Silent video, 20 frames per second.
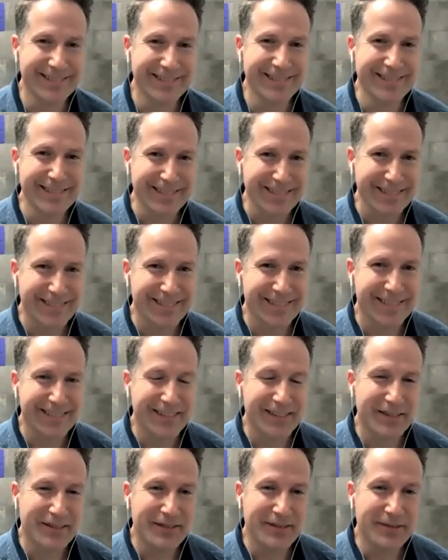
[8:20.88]

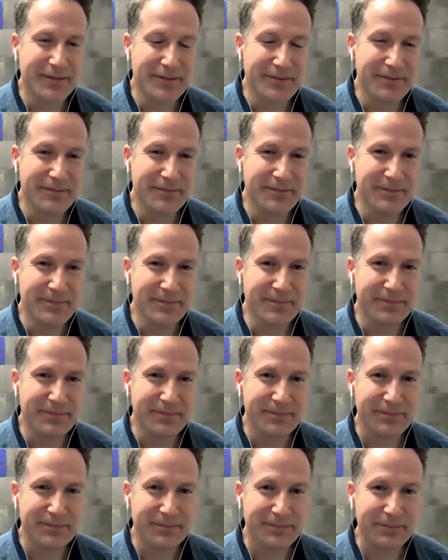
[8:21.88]

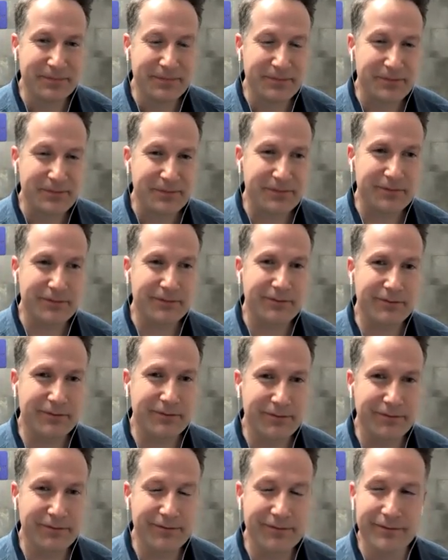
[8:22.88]

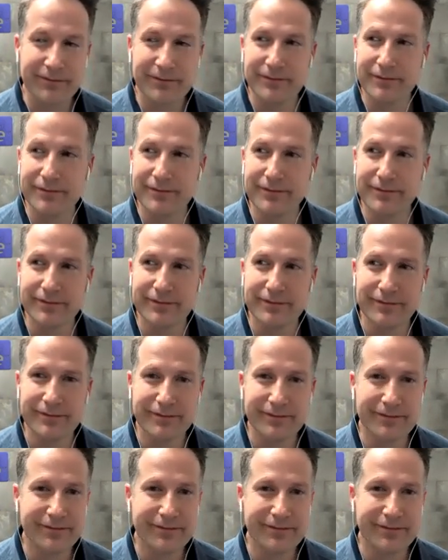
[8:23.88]
[no speech]